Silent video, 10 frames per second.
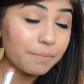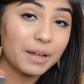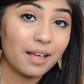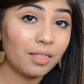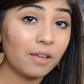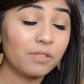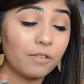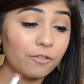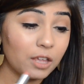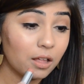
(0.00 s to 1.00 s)
But I love
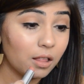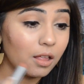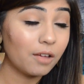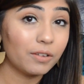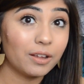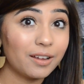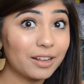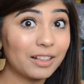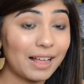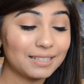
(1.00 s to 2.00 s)
the feel of a
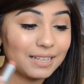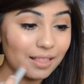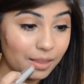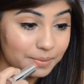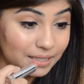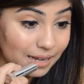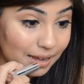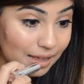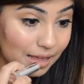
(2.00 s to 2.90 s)
classic lipstick.